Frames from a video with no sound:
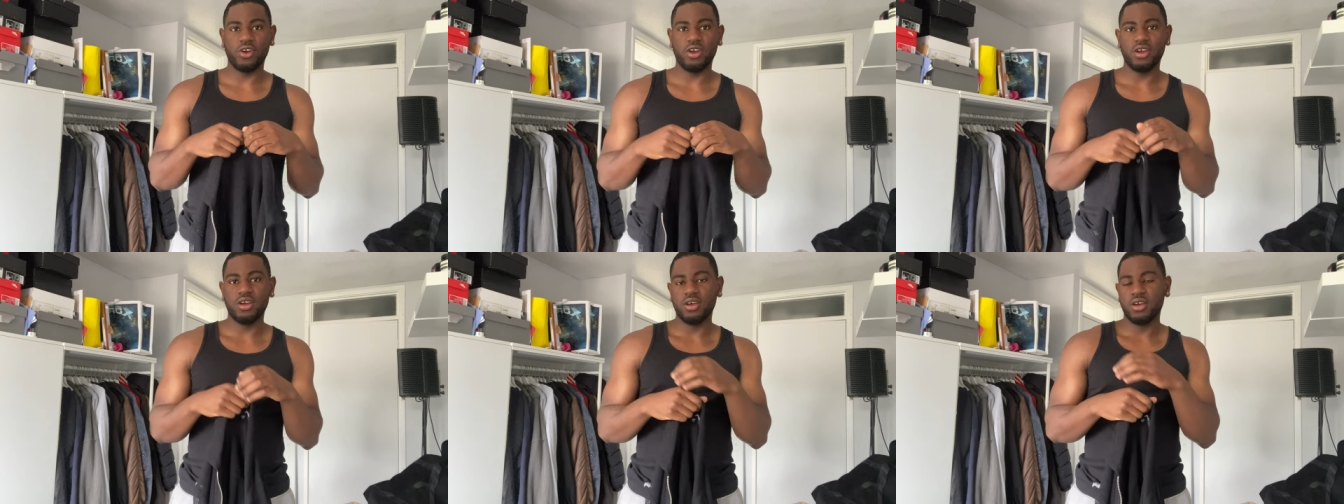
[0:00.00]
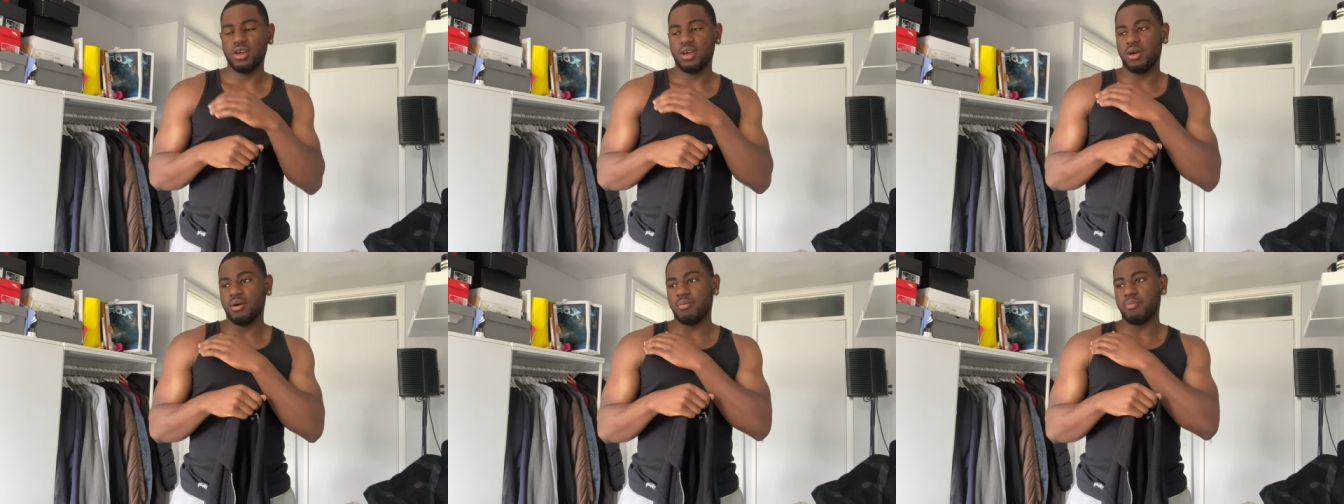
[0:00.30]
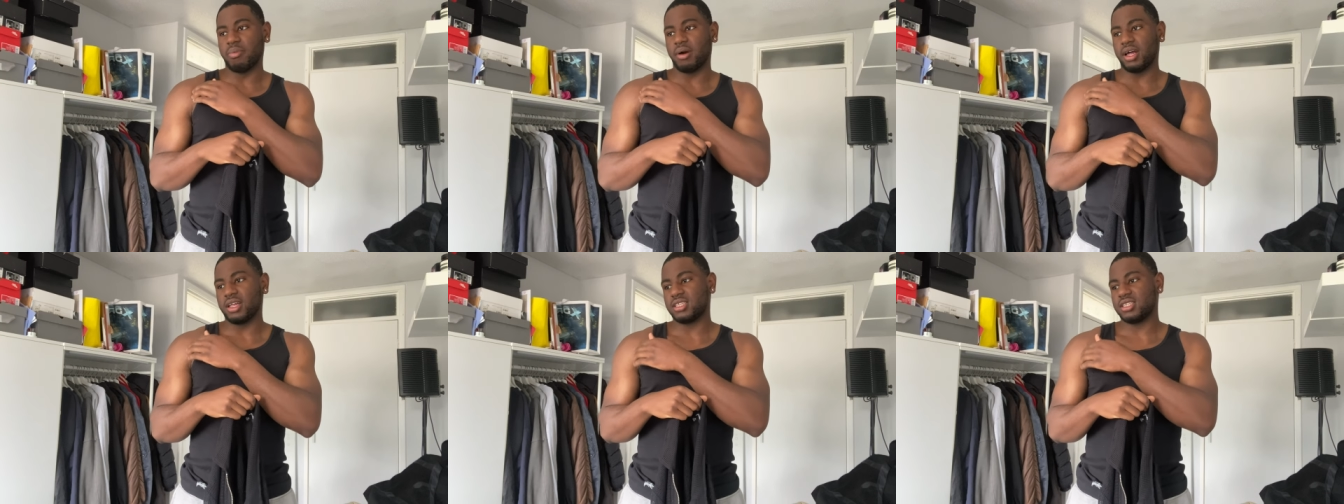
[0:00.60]
it,
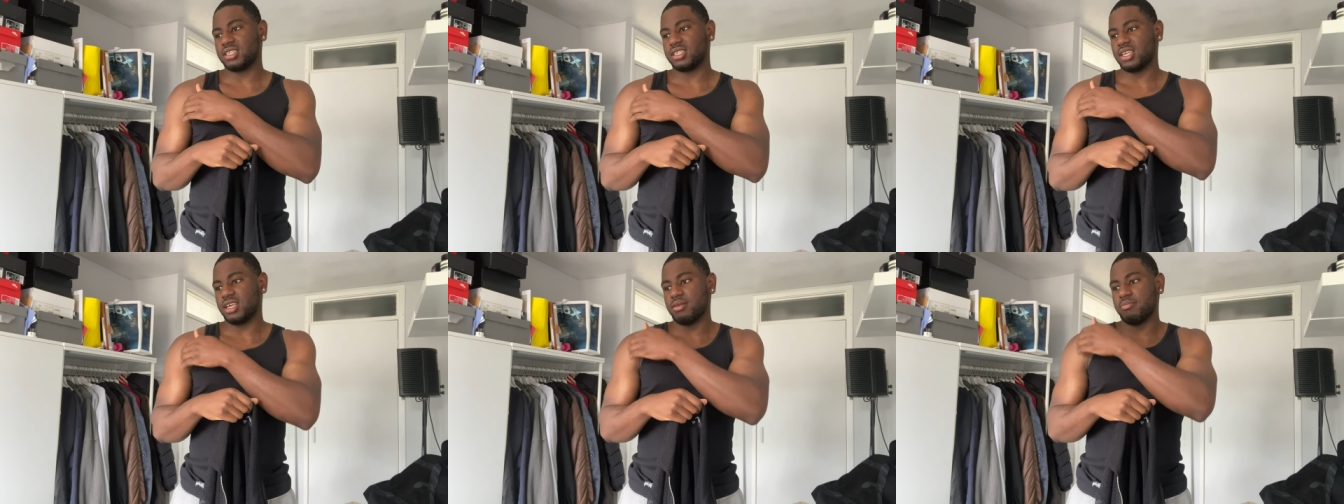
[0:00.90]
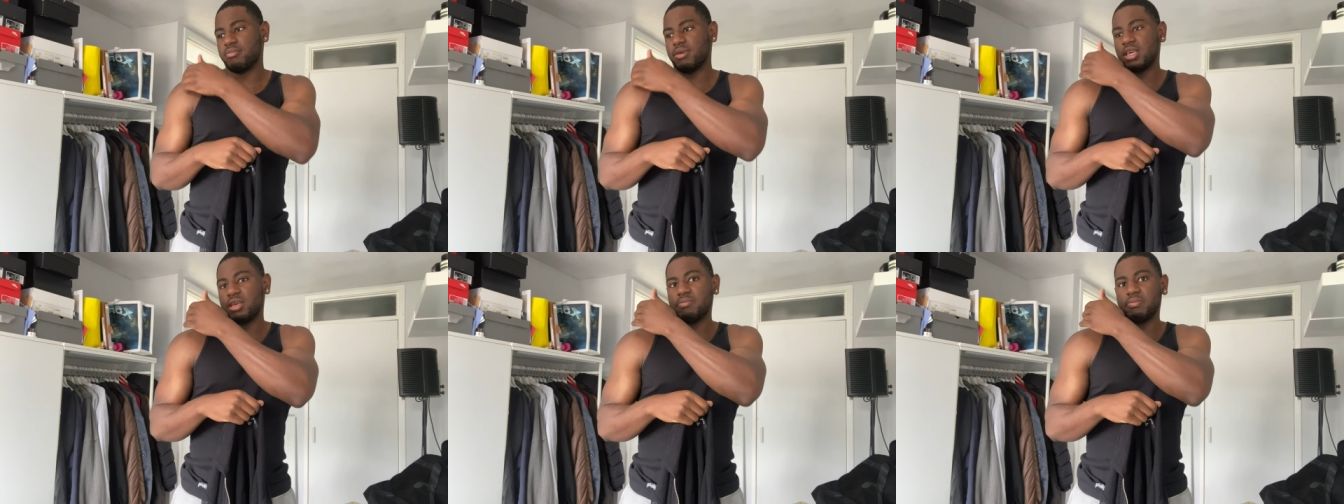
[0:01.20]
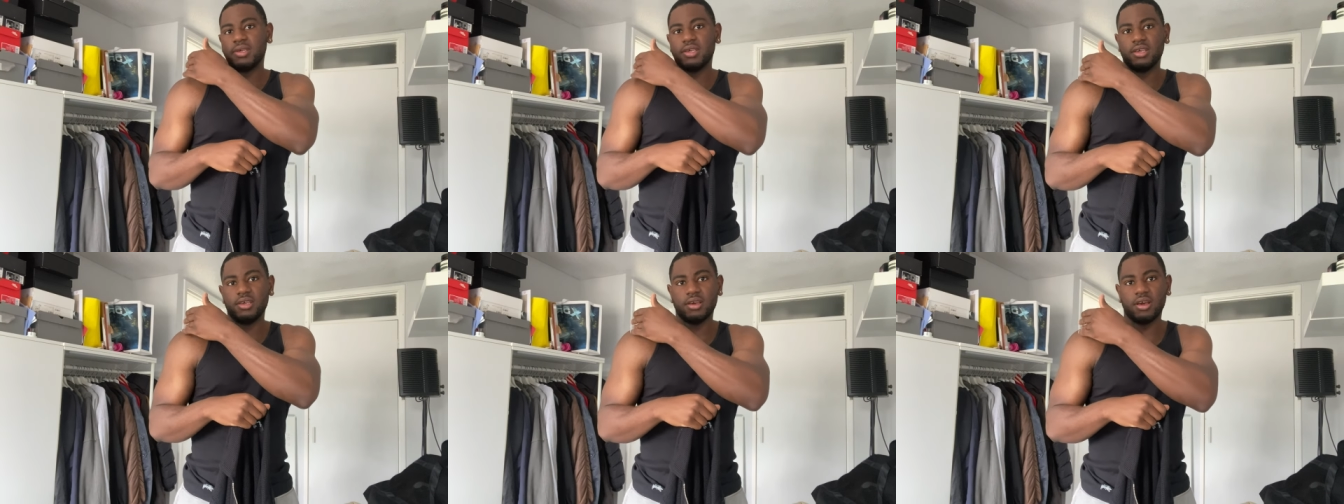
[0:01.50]
but I'd say
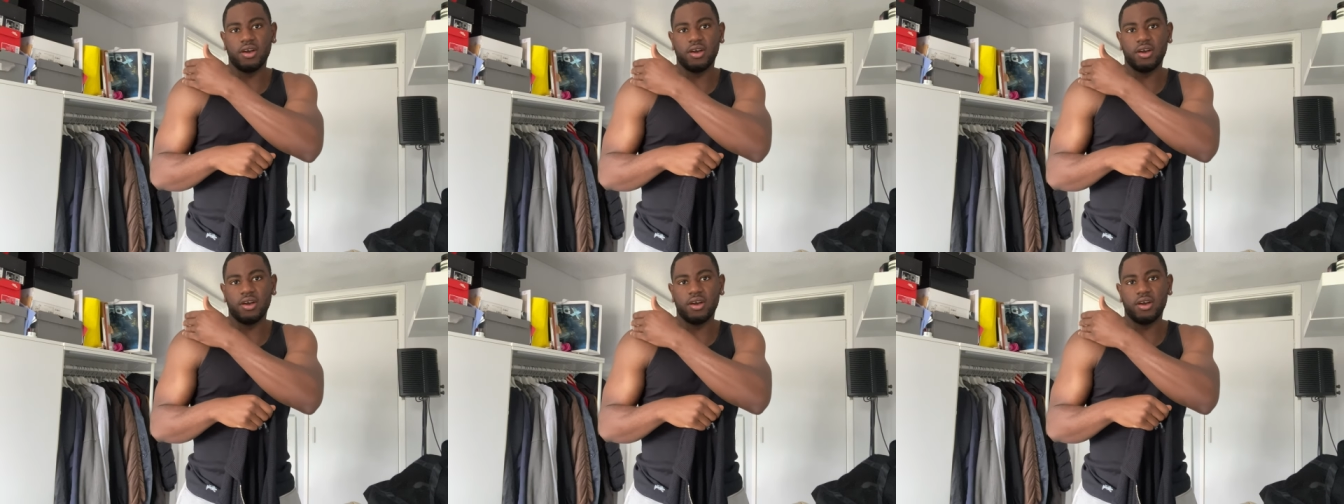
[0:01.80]
maybe